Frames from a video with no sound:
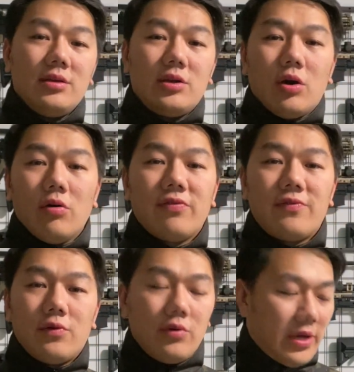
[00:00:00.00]
go
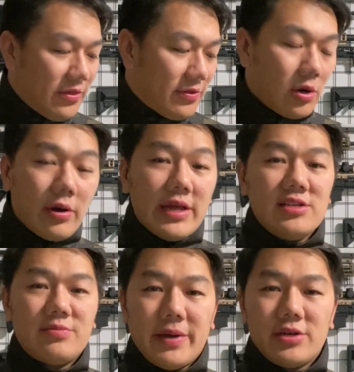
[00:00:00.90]
through a thorough
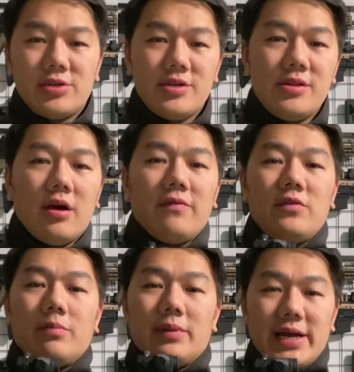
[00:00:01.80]
inspection of
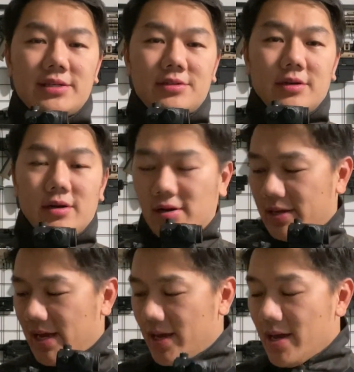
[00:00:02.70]
your blaster,
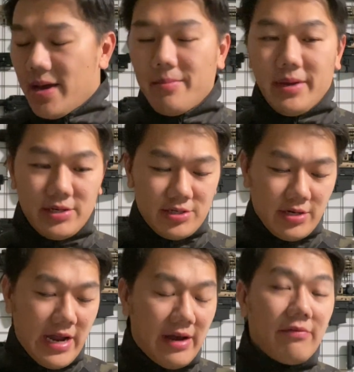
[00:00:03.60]
okay? Make sure
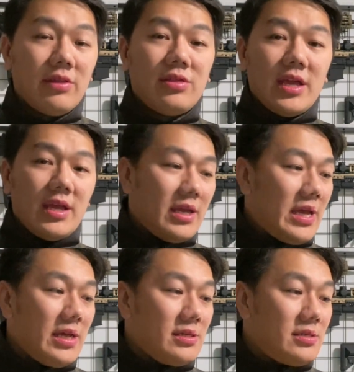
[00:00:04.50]
everything
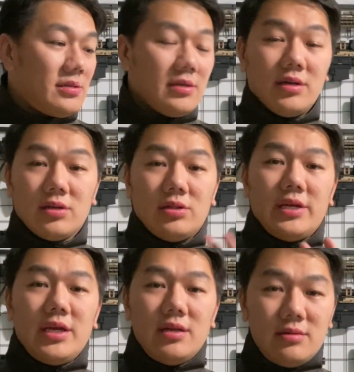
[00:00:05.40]
is
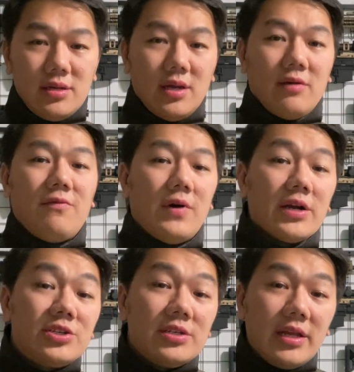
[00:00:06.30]
clean,
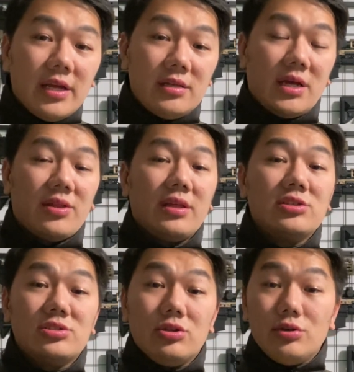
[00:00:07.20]
functioning,
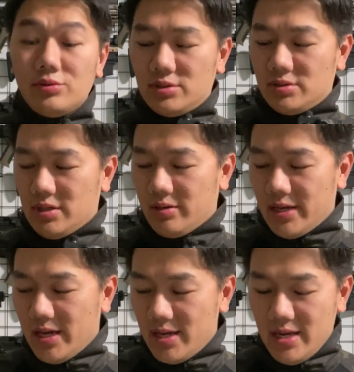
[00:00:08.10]
nothing's loose, okay?